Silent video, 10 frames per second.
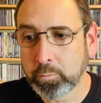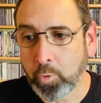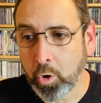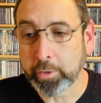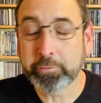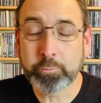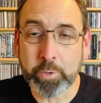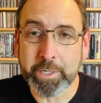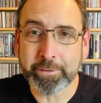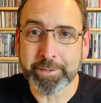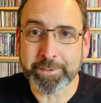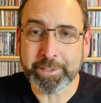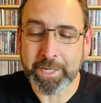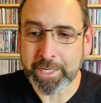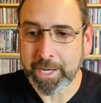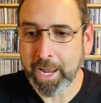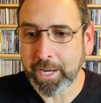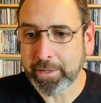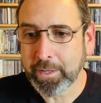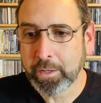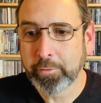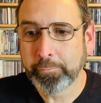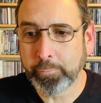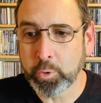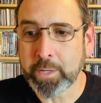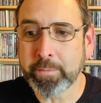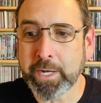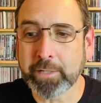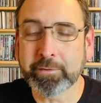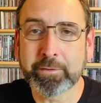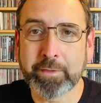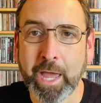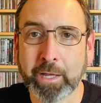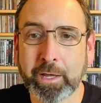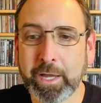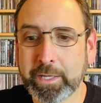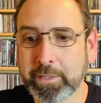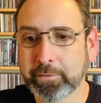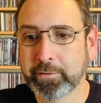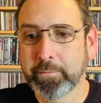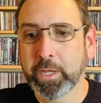August 20th, 1988. 40 minutes, that guy is.